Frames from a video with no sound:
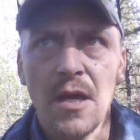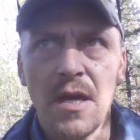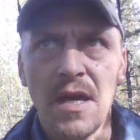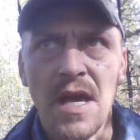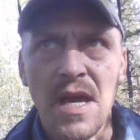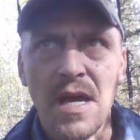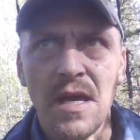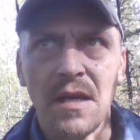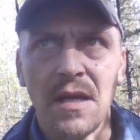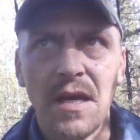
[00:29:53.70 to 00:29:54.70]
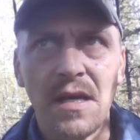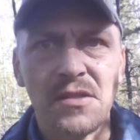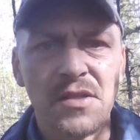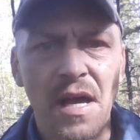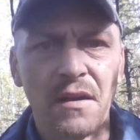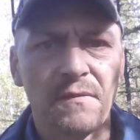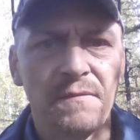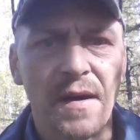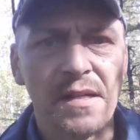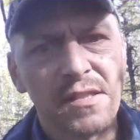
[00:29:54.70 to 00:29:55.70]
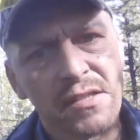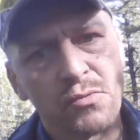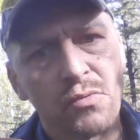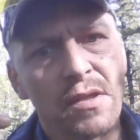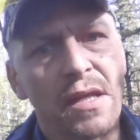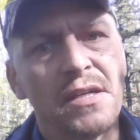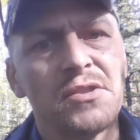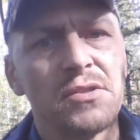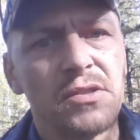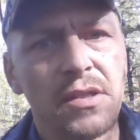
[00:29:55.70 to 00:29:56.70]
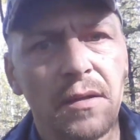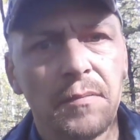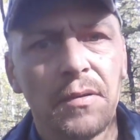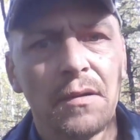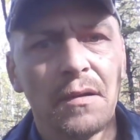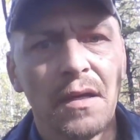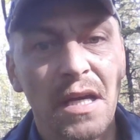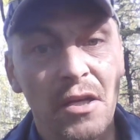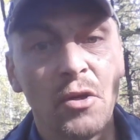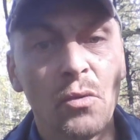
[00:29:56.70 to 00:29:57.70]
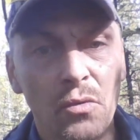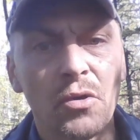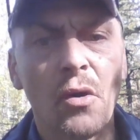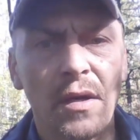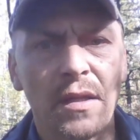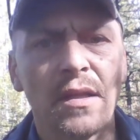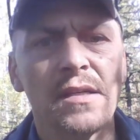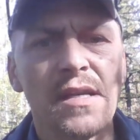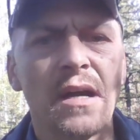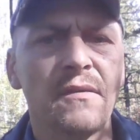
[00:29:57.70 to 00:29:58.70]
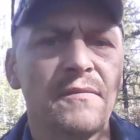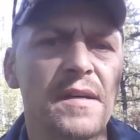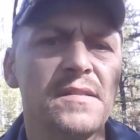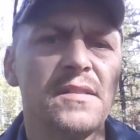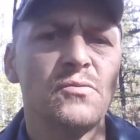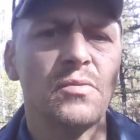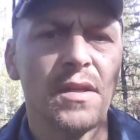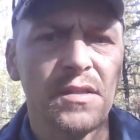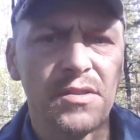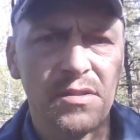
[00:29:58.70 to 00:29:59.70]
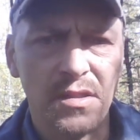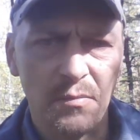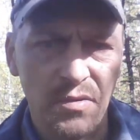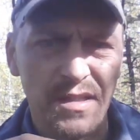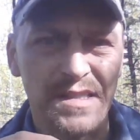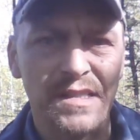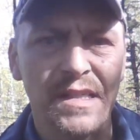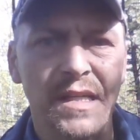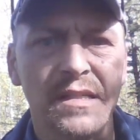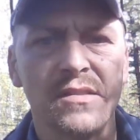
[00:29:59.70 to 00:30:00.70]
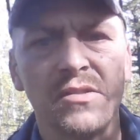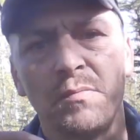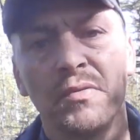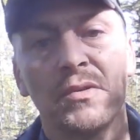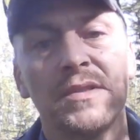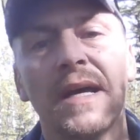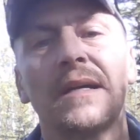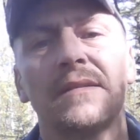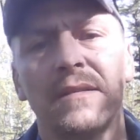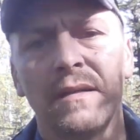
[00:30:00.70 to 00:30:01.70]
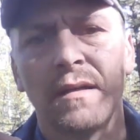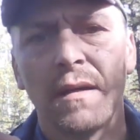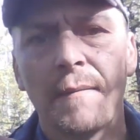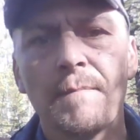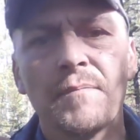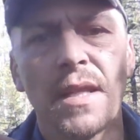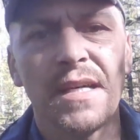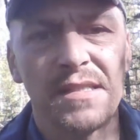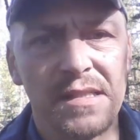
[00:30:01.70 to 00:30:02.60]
he he sacrificed his relationship. He knew, knowingly sacrificed his relationship with his niece to protect his